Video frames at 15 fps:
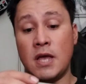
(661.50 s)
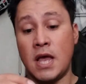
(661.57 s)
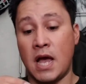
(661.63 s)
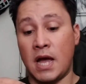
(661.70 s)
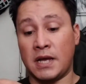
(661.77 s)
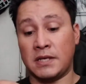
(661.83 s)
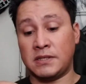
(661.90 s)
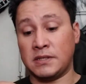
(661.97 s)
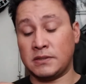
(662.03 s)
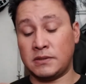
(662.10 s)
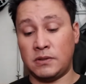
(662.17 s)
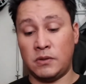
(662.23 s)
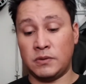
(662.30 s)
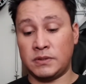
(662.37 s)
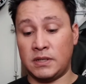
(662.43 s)
I could
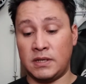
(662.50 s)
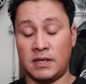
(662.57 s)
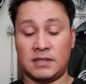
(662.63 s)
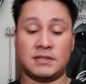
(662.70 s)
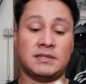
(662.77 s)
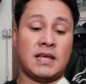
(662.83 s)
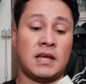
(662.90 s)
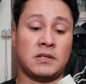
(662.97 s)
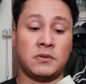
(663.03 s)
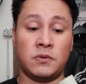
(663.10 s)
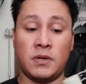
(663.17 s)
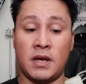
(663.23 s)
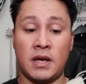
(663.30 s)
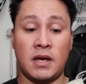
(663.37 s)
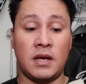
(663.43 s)
just use a X-Acto
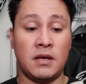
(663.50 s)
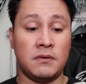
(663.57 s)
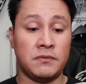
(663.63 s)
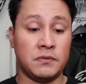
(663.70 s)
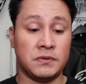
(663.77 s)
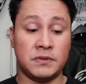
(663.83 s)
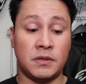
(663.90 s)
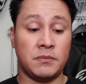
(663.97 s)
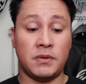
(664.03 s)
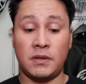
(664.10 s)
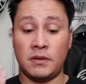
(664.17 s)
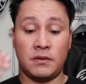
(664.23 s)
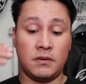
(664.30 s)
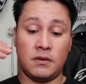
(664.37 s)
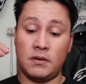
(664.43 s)
knife or
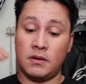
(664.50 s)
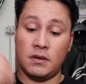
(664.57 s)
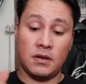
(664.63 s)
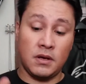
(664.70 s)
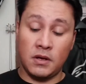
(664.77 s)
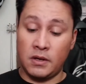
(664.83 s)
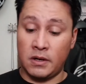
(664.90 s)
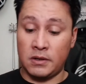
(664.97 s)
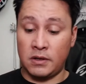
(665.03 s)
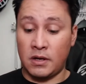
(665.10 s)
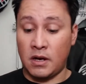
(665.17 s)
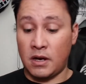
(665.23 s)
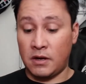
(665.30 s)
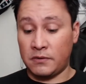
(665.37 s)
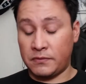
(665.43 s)
something, cut it
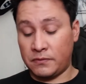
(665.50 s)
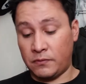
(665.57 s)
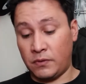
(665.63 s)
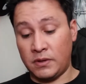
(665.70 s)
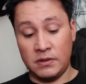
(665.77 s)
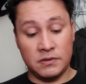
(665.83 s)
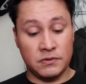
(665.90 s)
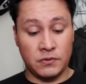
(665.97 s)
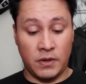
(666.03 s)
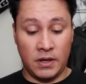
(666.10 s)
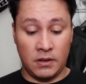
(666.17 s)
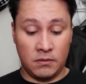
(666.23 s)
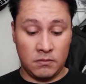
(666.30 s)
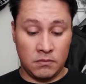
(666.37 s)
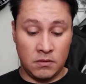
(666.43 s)
off really
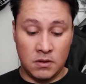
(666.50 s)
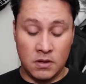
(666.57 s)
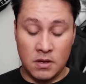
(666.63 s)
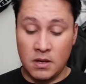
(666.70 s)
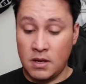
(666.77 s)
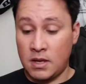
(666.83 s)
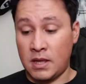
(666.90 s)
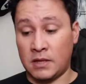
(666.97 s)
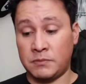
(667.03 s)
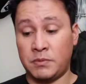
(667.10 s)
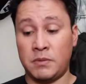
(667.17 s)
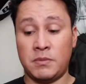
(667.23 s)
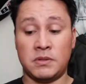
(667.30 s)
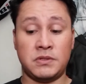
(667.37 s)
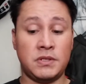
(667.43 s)
straight. That's
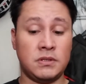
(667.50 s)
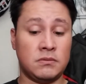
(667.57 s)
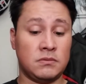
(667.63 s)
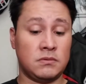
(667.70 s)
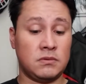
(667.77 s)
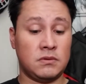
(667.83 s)
pretty much it.